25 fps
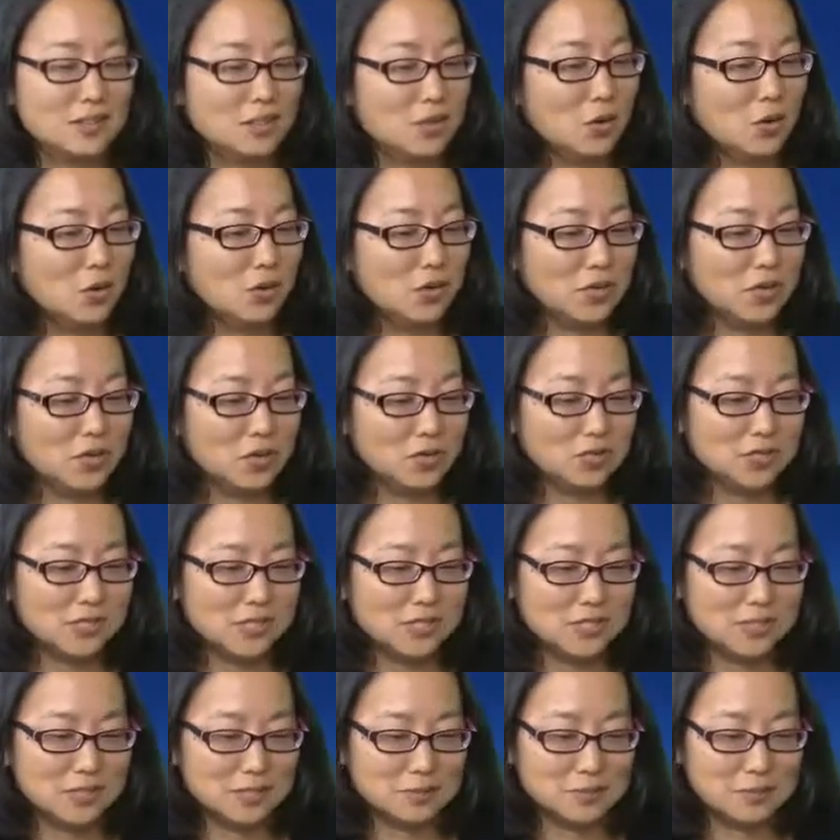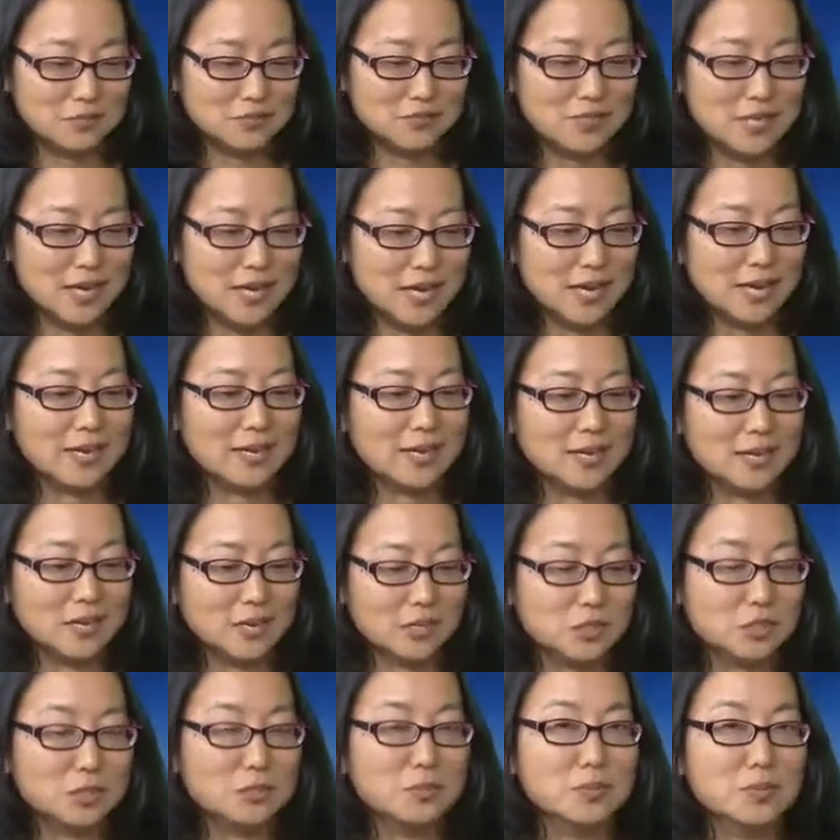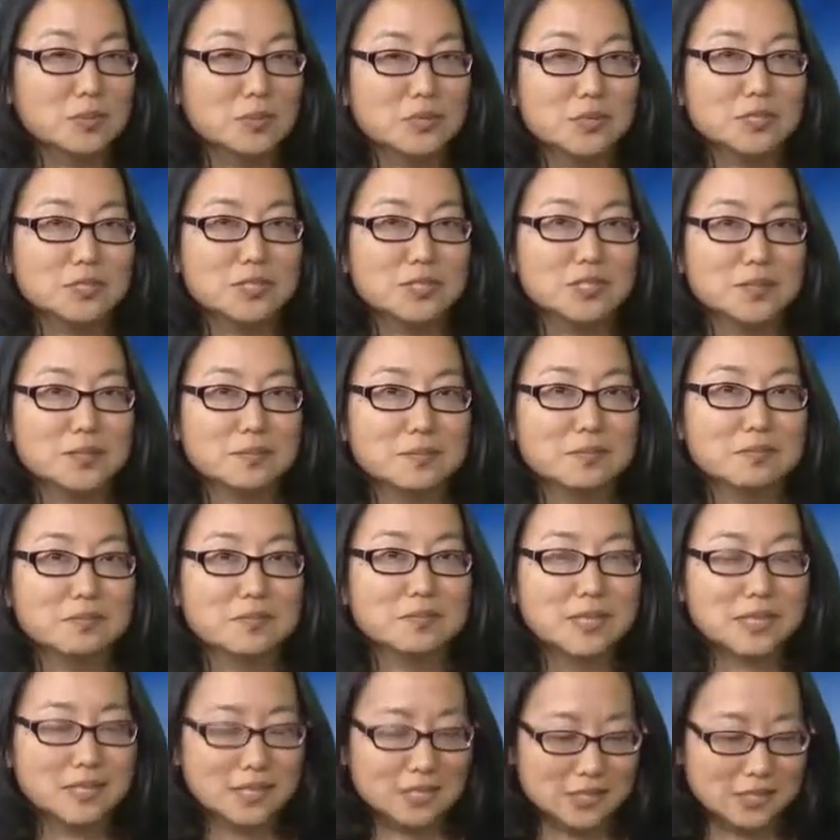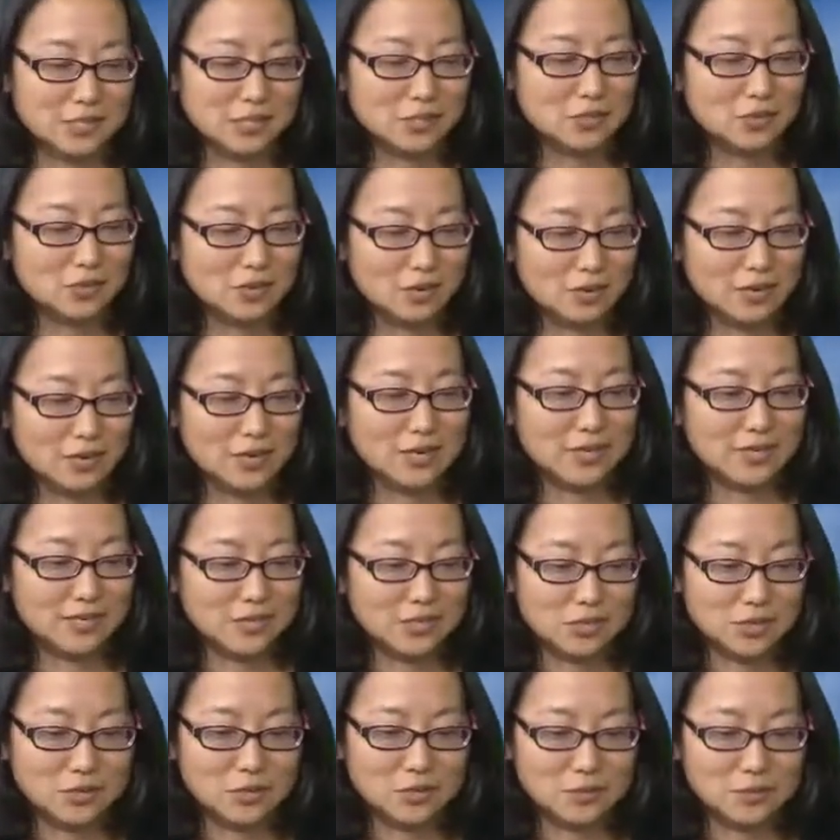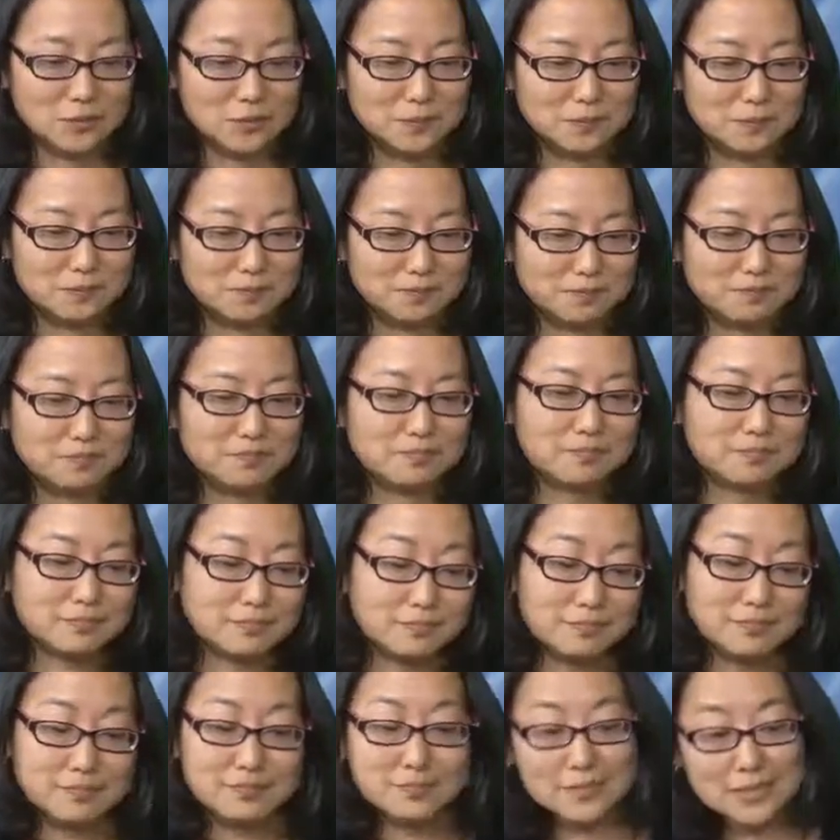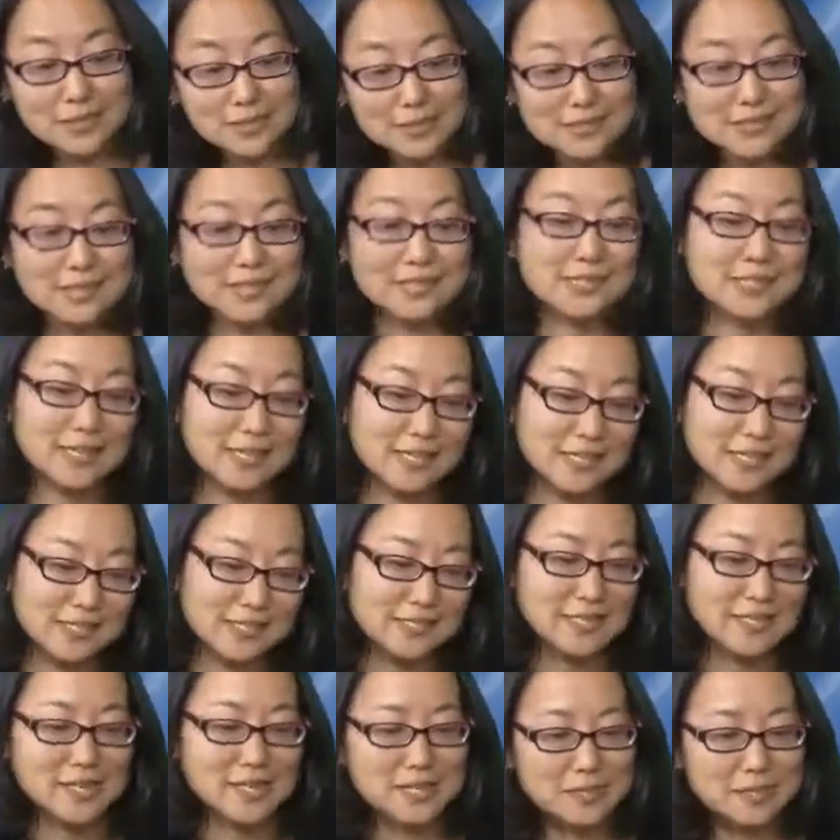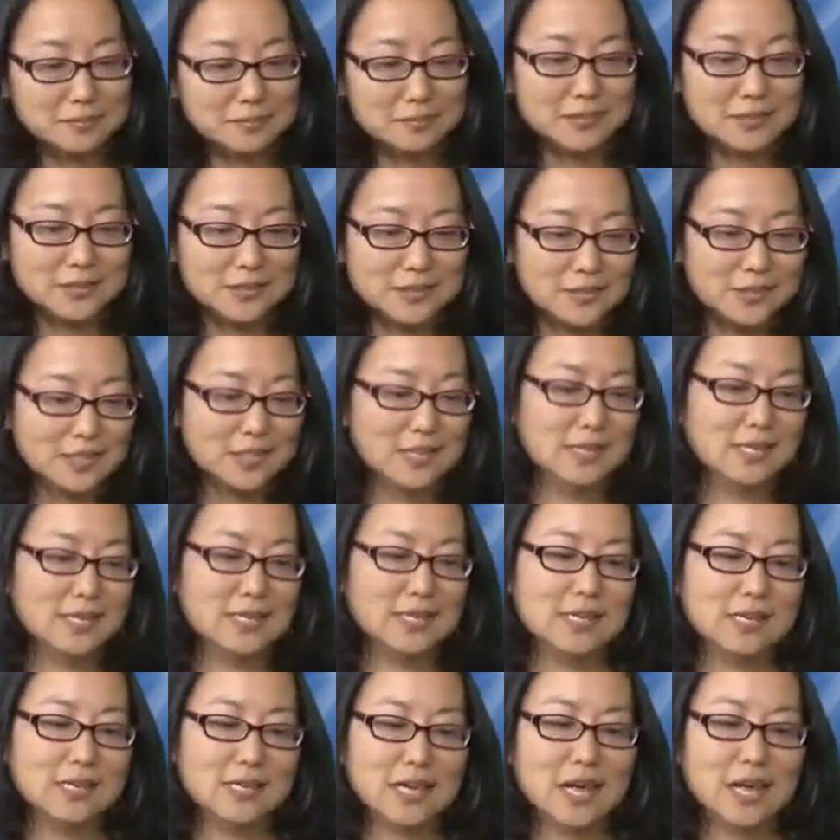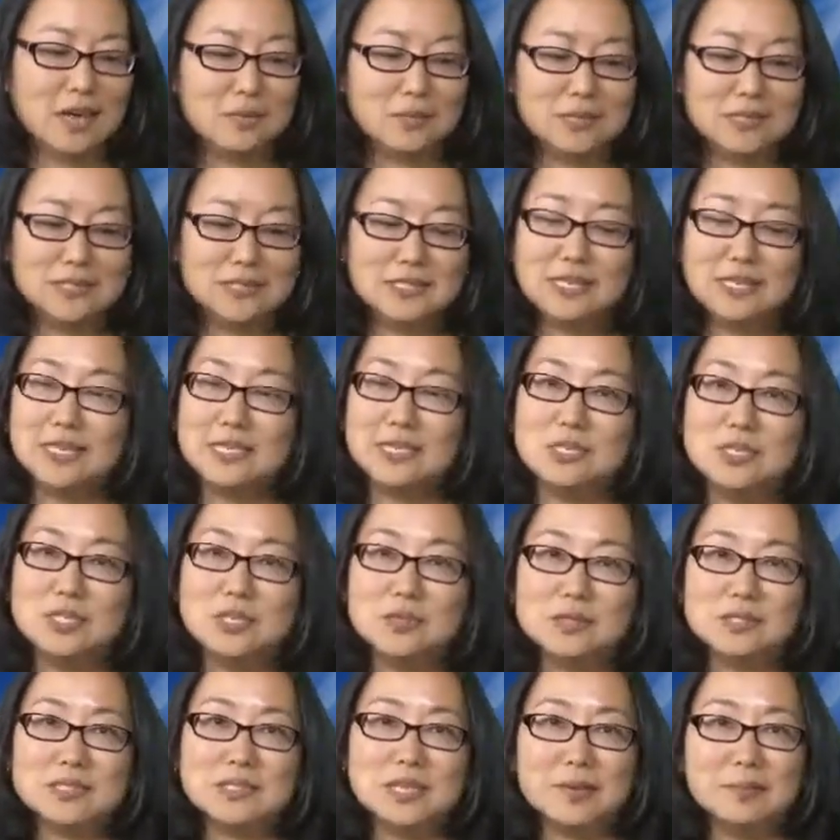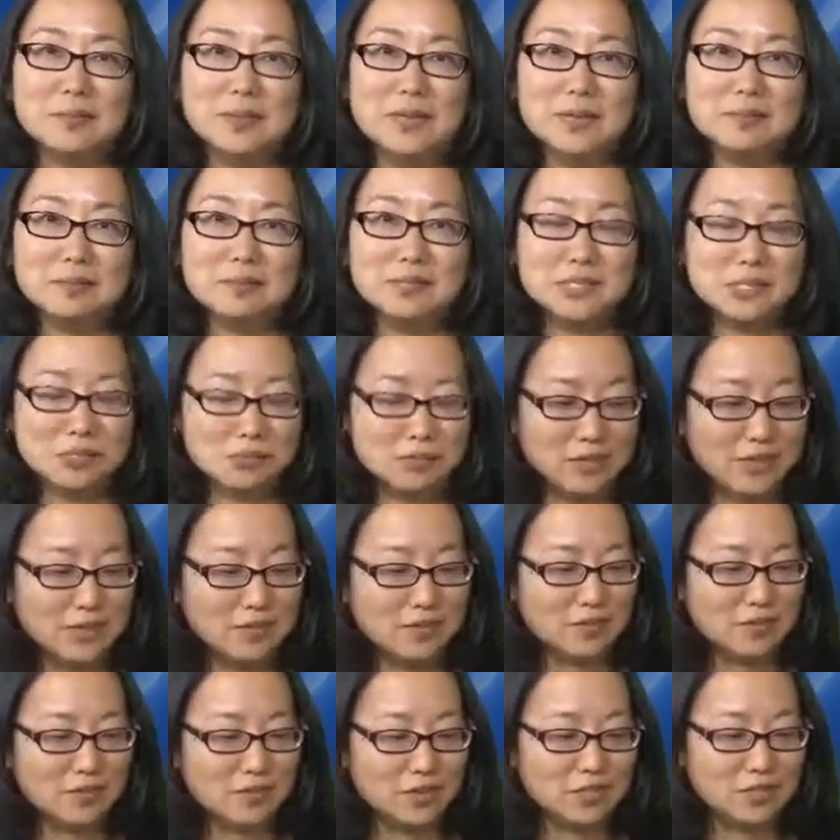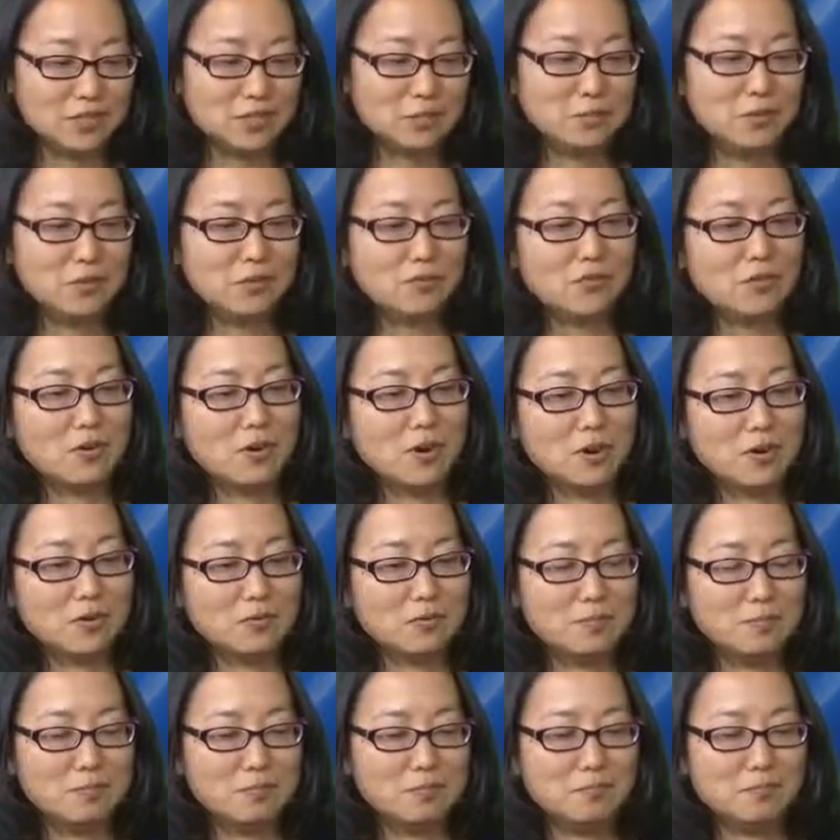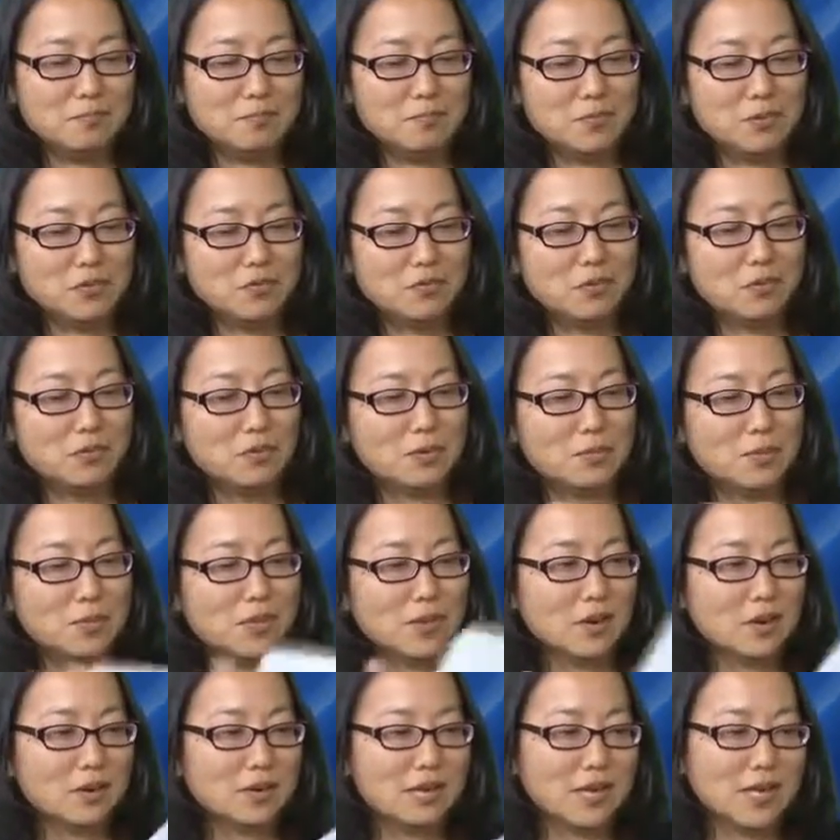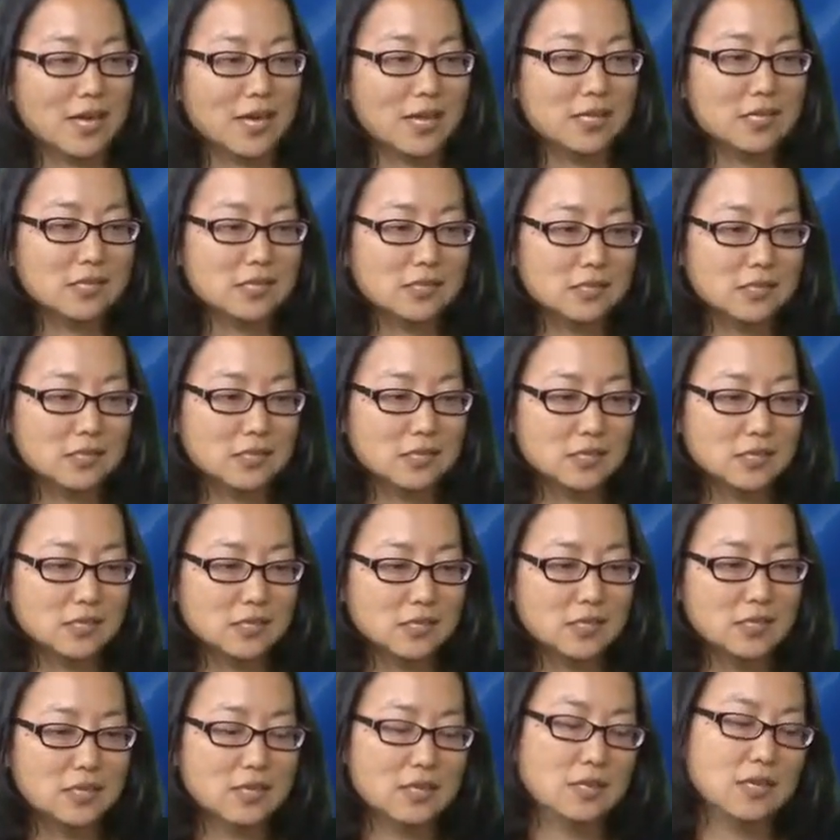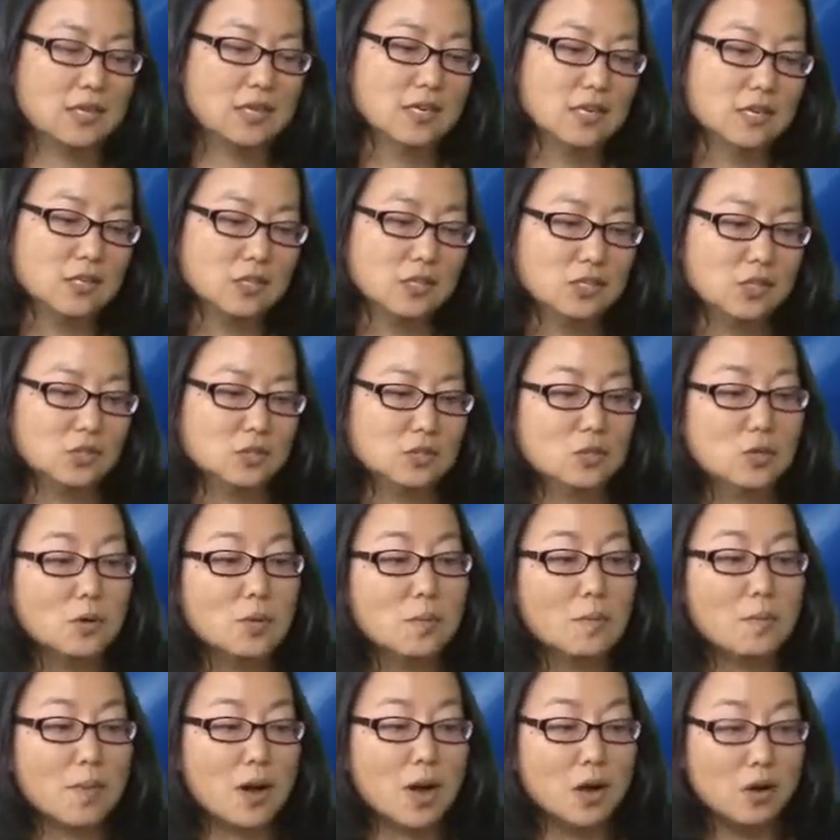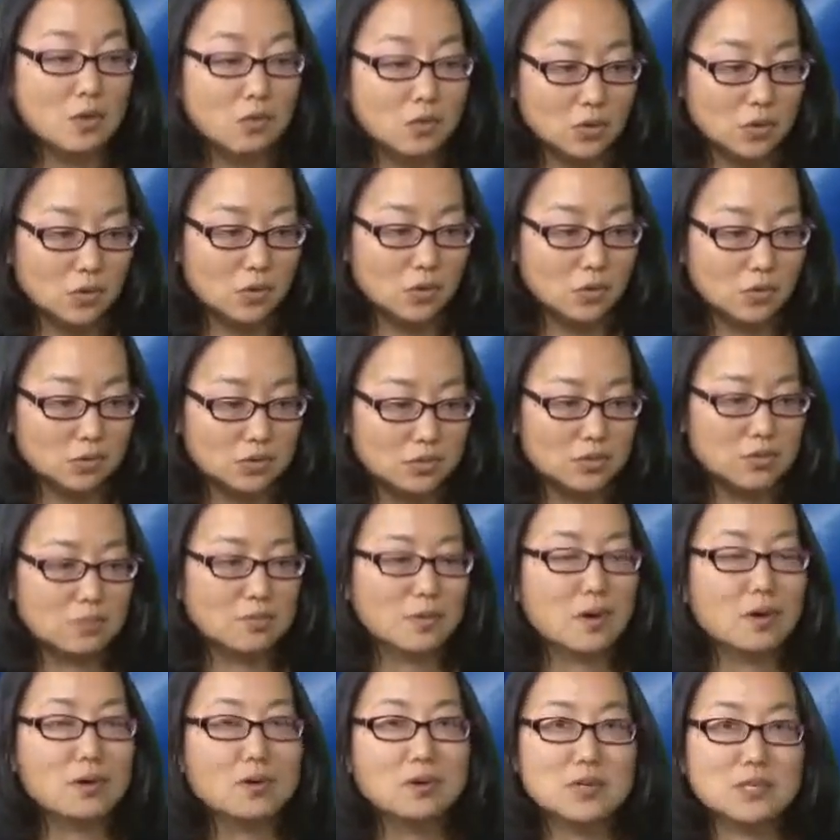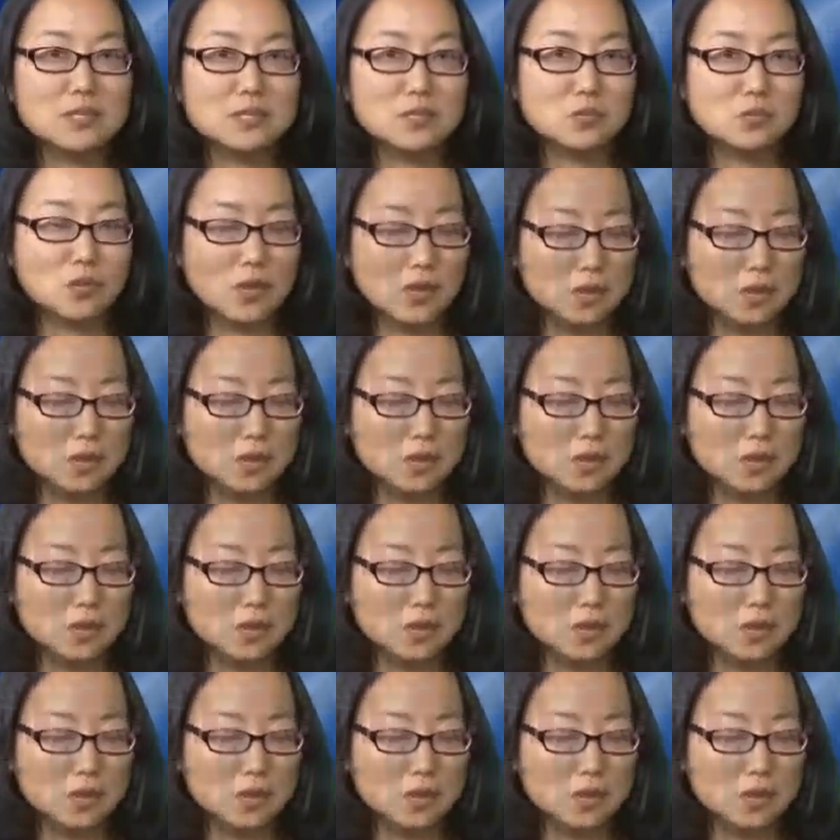The whole ecosystem of tech and entrepreneurship is growing. So it's exciting times. I wanted to let you know what's coming up this week first before we meet our guest. So tomorrow is